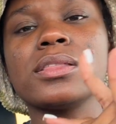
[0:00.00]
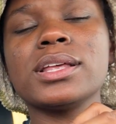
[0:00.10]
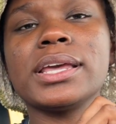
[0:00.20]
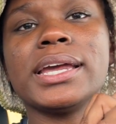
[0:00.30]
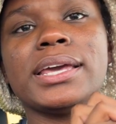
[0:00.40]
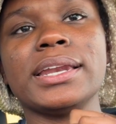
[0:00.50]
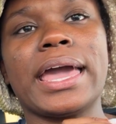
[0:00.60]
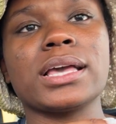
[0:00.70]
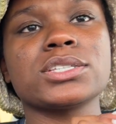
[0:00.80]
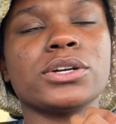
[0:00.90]
the lady and
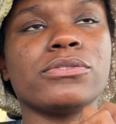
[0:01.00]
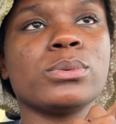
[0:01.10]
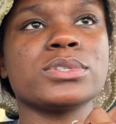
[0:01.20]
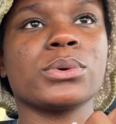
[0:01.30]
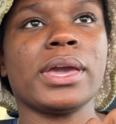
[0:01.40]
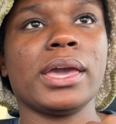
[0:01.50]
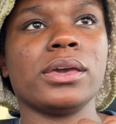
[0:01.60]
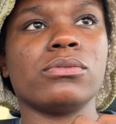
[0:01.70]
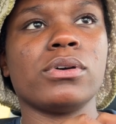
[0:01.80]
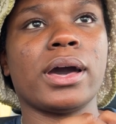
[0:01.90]
asked her if it was okay
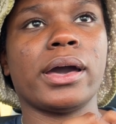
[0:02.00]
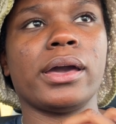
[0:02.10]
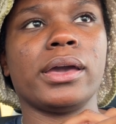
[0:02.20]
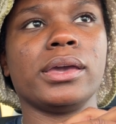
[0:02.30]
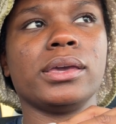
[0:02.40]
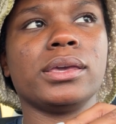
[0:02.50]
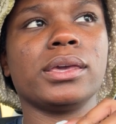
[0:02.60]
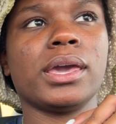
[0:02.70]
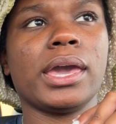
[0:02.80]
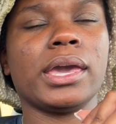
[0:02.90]
if I
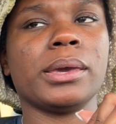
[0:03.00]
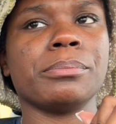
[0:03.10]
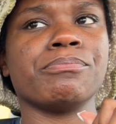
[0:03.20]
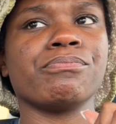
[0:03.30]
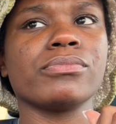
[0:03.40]
came